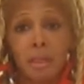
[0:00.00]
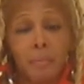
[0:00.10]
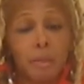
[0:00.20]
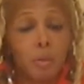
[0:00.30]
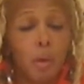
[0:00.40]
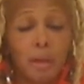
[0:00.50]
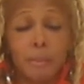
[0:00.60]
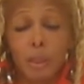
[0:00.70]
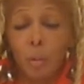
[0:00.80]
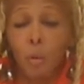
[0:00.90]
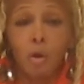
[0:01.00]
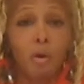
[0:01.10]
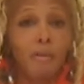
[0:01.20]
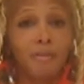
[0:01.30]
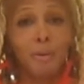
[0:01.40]
say what you want, I'm just going to walk
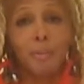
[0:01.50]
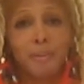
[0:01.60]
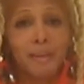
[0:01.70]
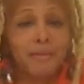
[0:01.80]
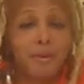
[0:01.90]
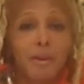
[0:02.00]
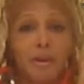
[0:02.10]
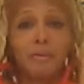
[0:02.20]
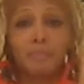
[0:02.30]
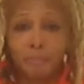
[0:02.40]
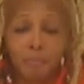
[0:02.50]
off, you know, me, you know.